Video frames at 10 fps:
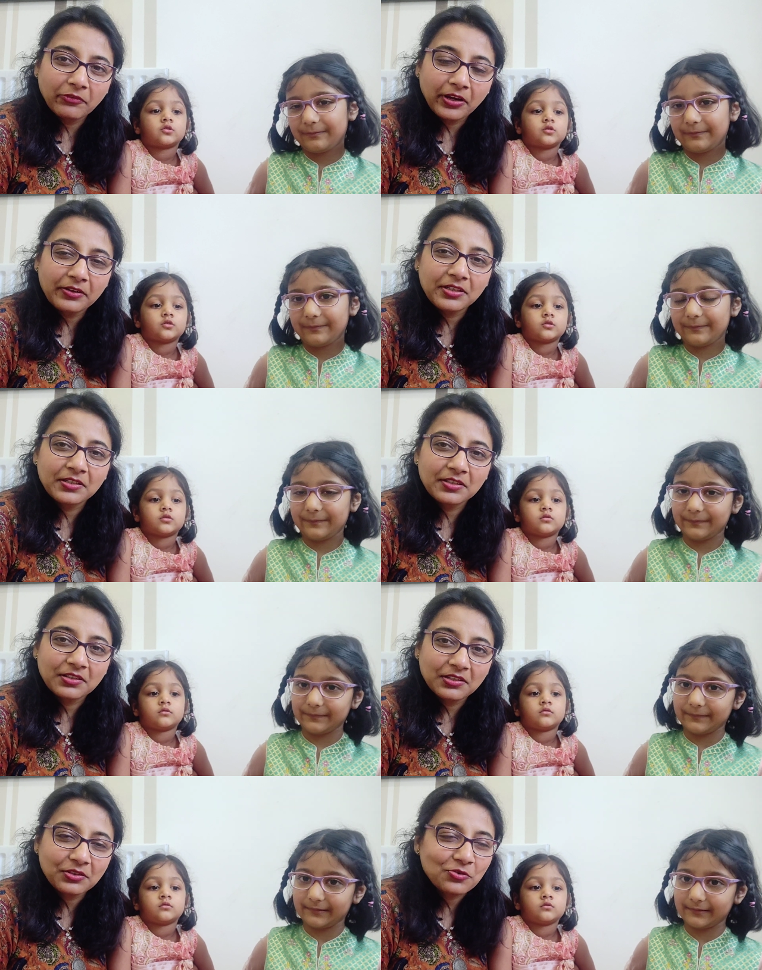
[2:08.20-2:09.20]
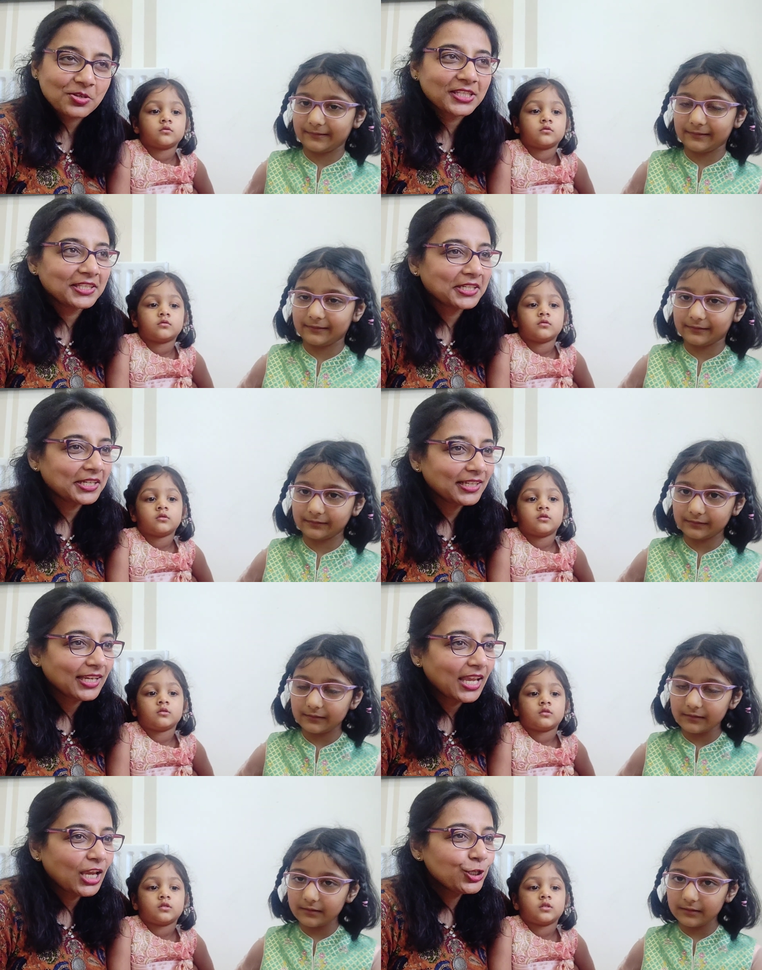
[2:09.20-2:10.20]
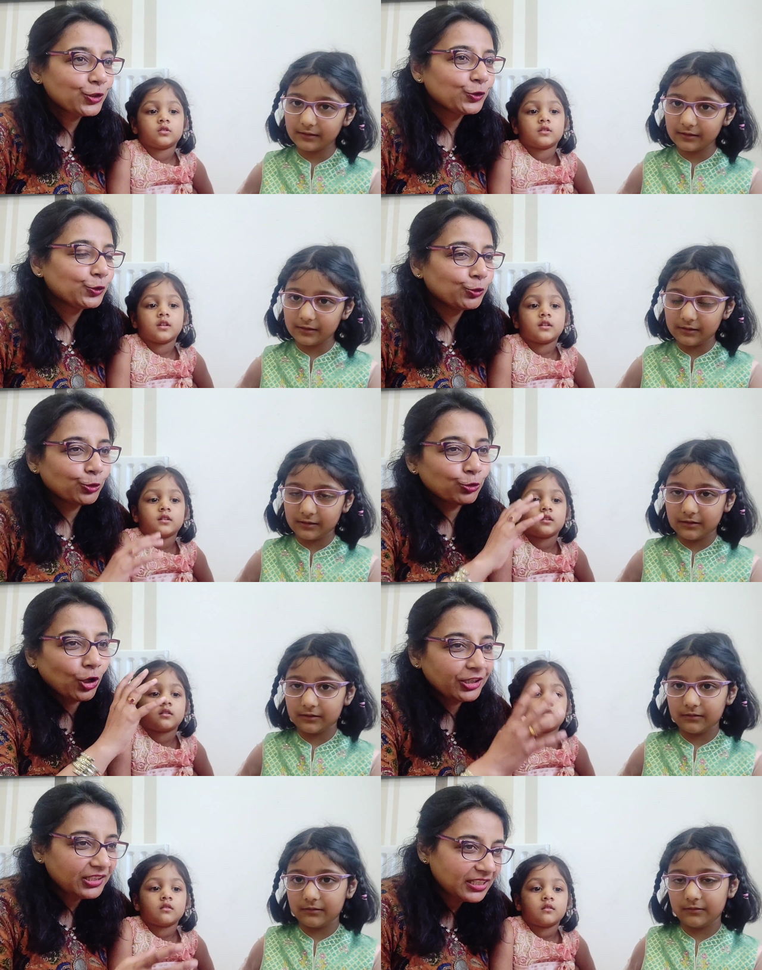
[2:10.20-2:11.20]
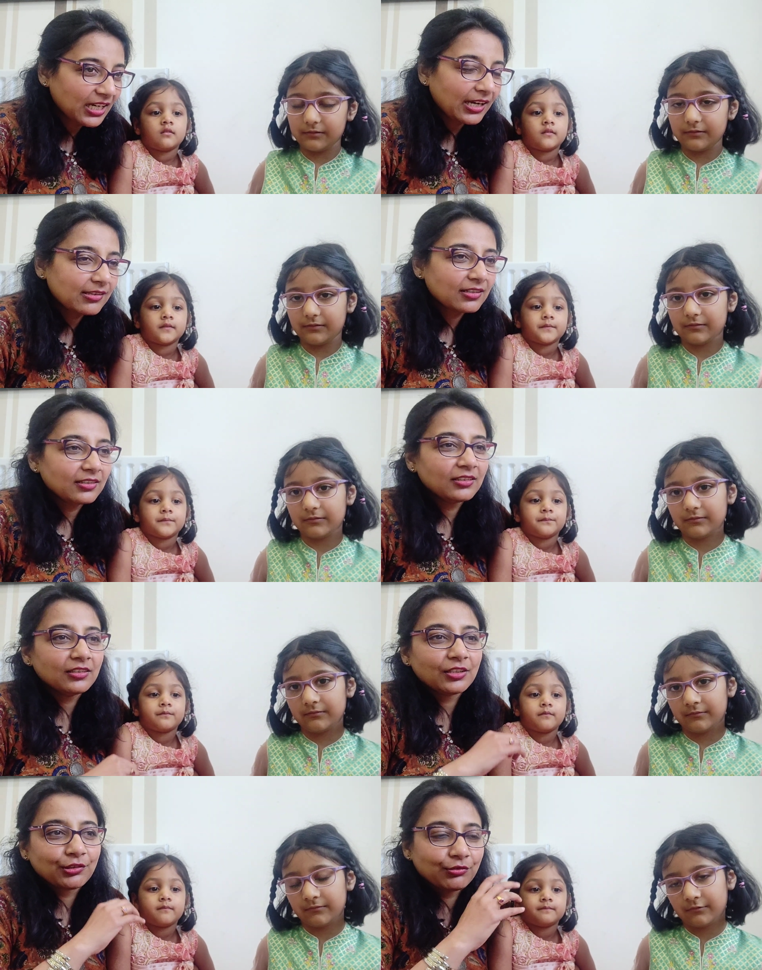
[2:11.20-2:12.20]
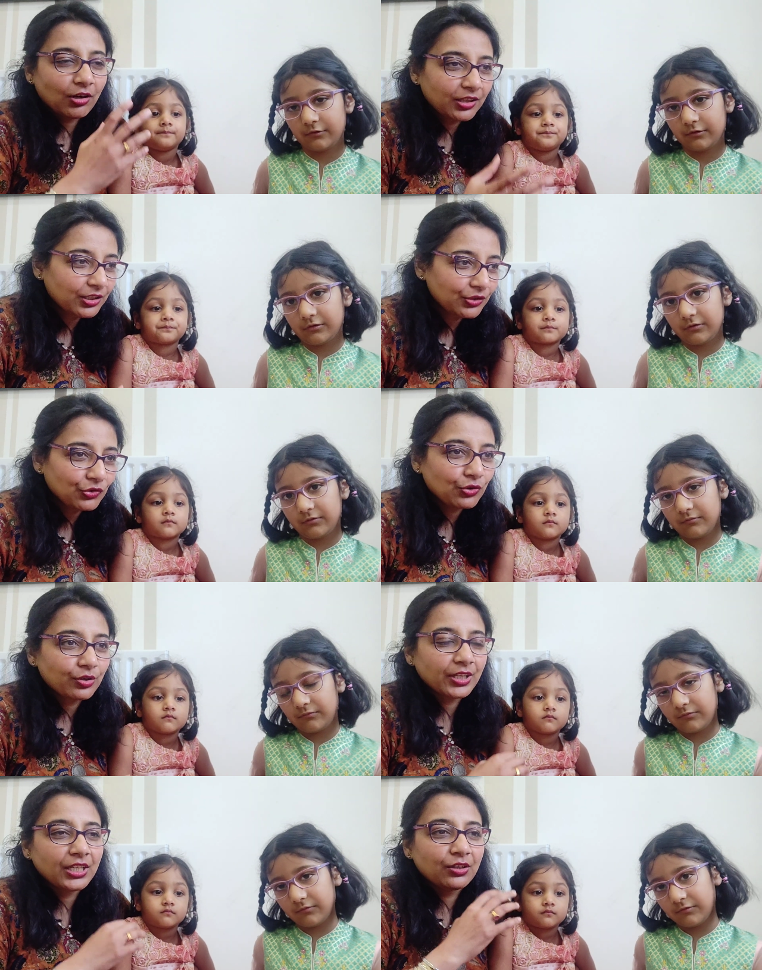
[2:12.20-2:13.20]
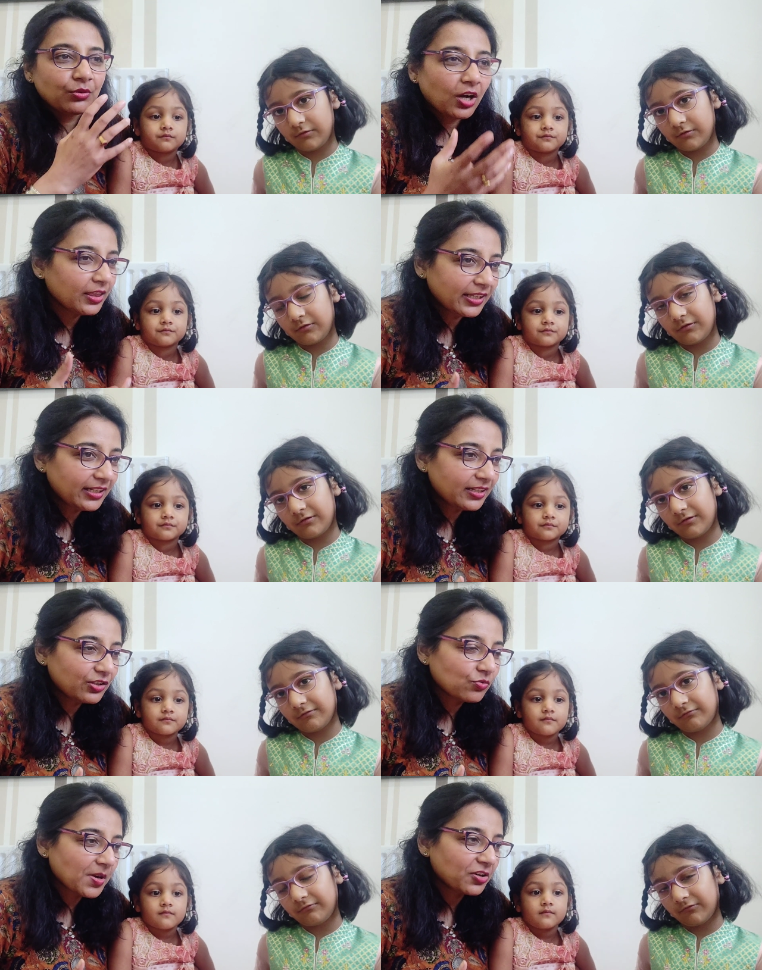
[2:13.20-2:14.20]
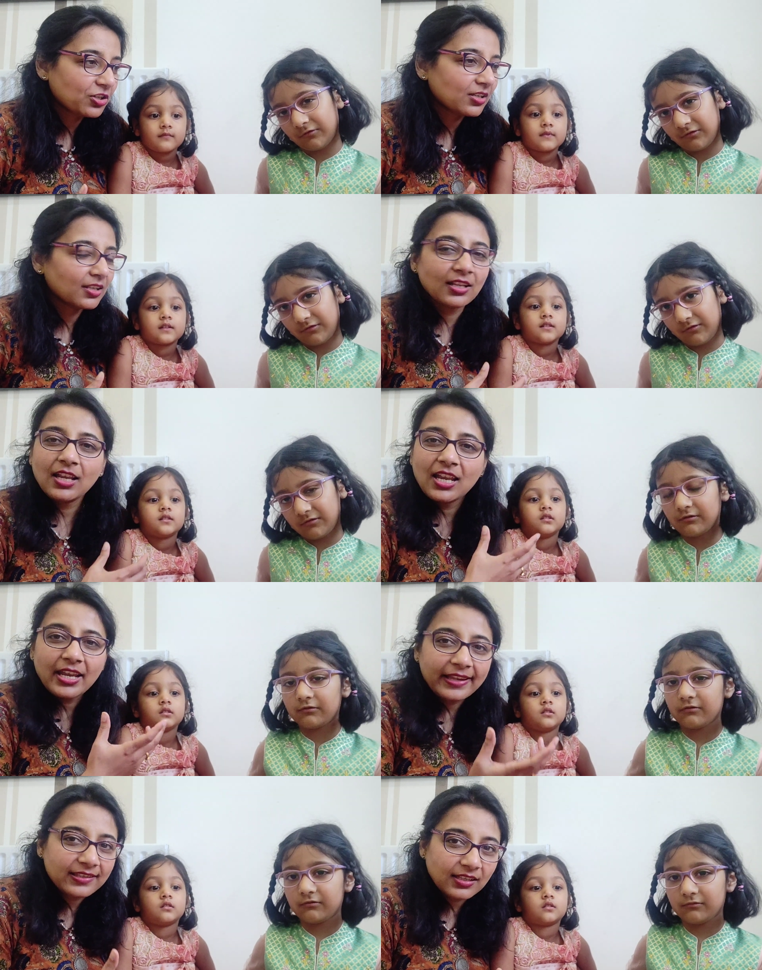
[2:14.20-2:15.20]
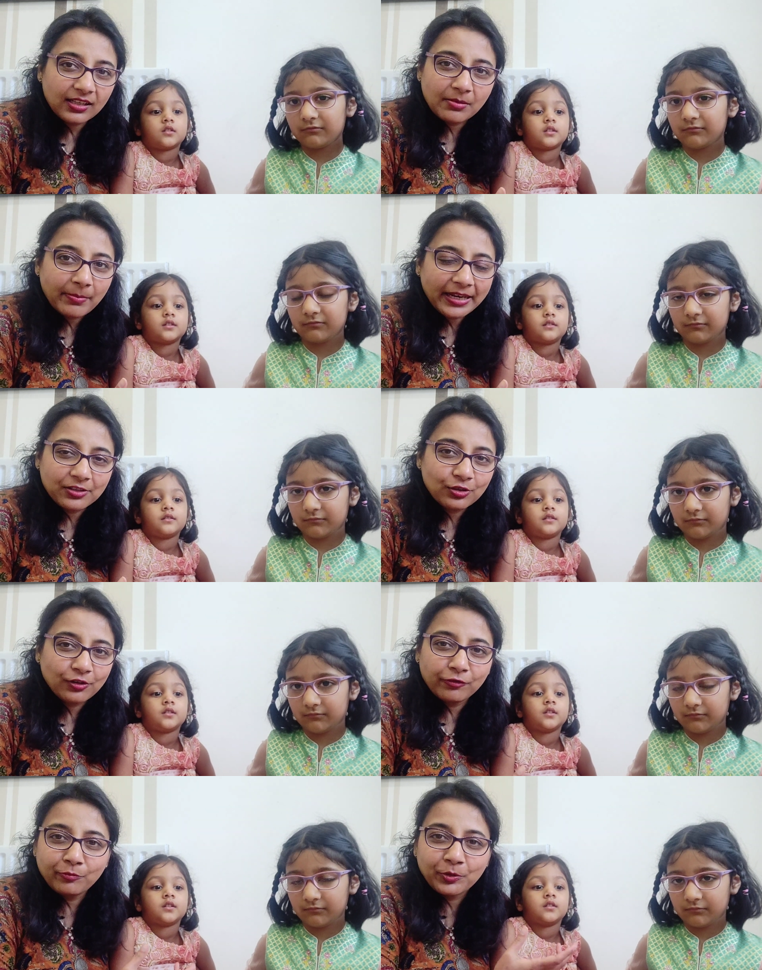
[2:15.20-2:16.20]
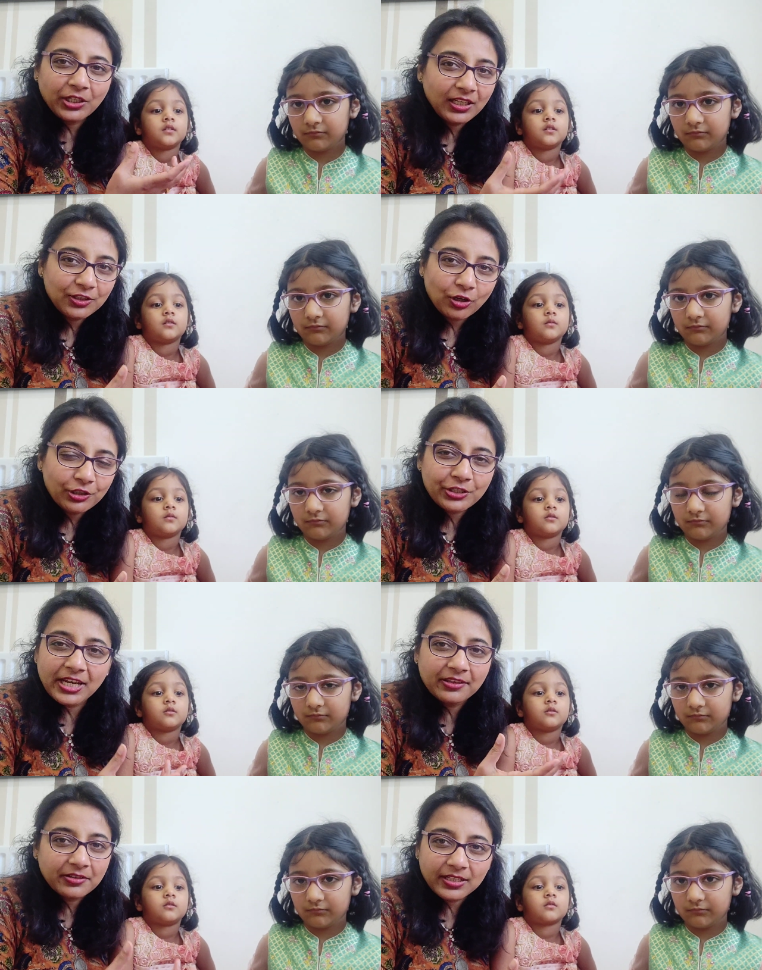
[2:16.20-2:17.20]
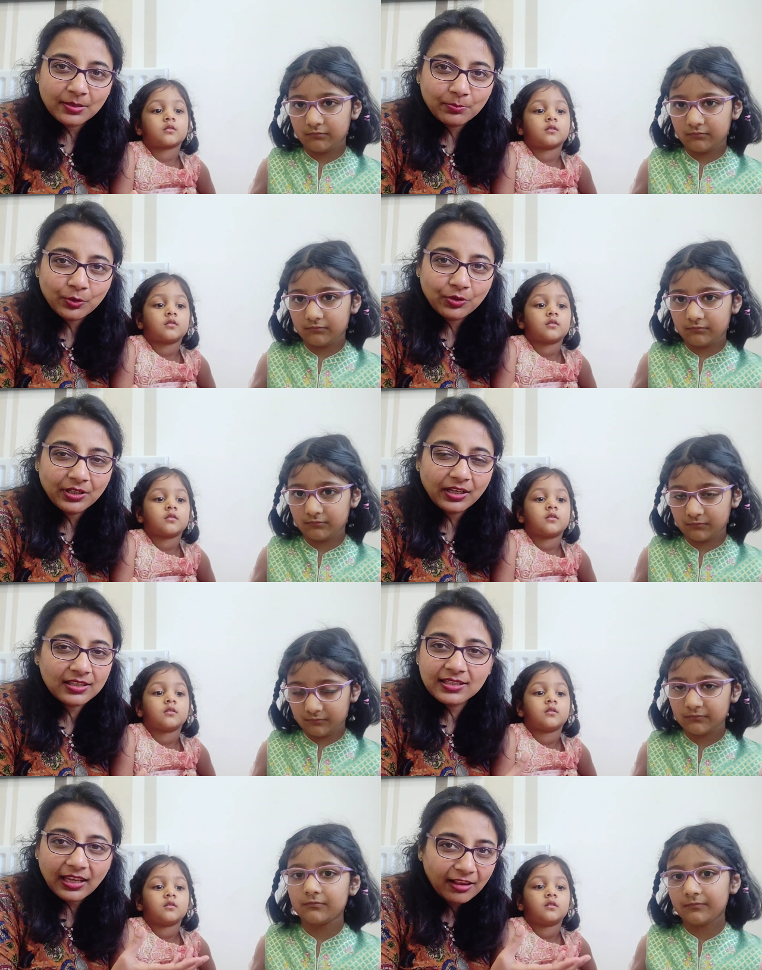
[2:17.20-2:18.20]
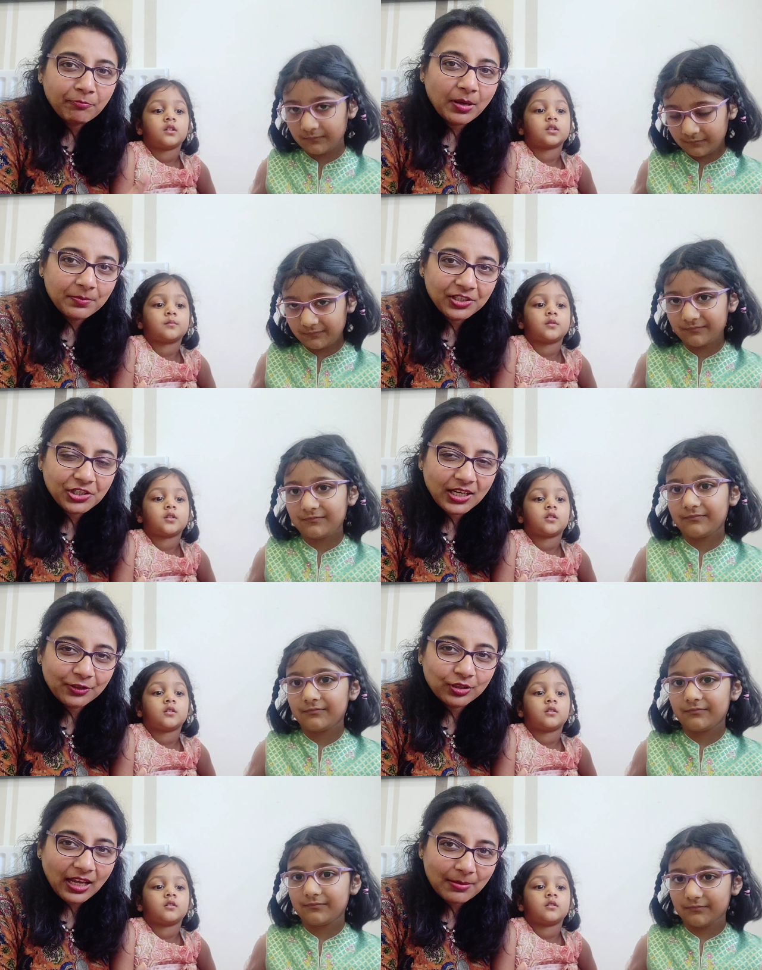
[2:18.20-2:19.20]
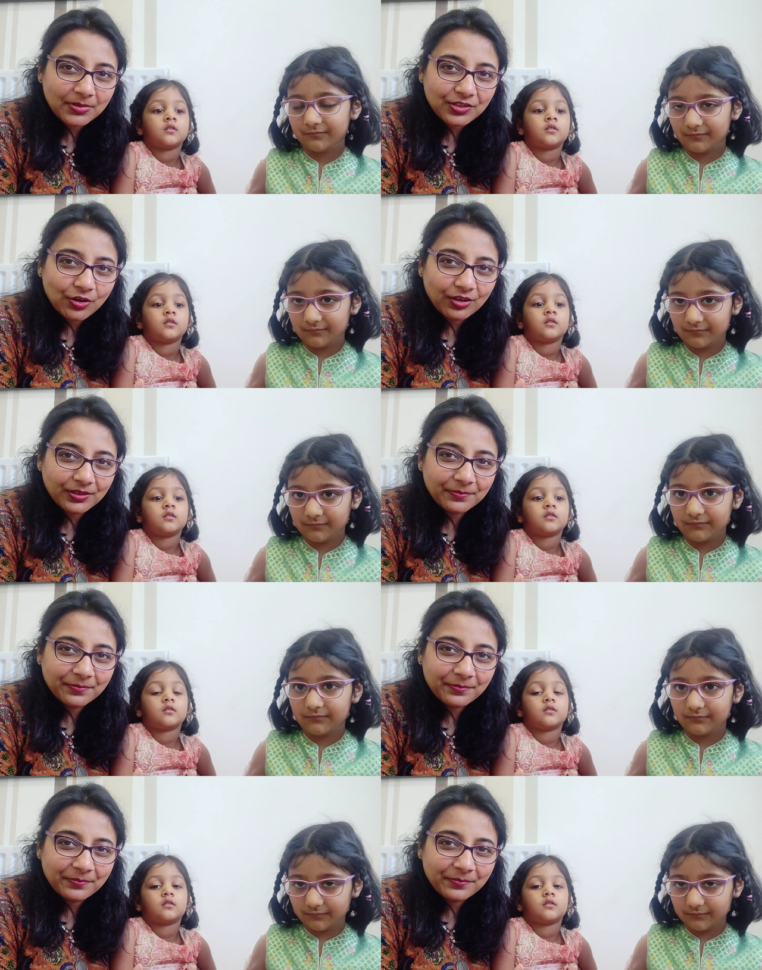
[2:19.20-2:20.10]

Speaker 1: Very interesting. So you got the title, you got the story, you got the illustration. It's then a matter of putting it all together as a book and self publishing it on Amazon.